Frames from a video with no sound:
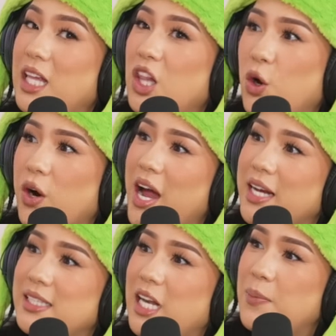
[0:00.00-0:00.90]
the
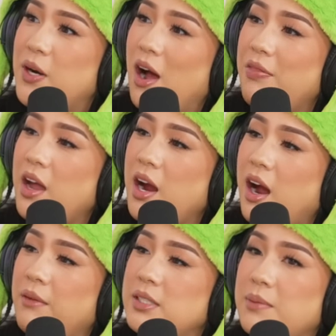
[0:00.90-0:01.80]
Lorax that I put on there,
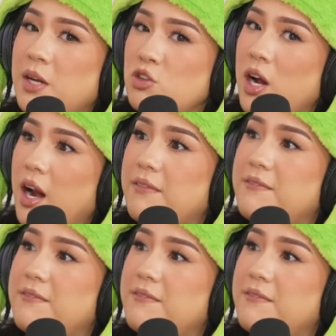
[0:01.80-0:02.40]
I was like, I'm not trying to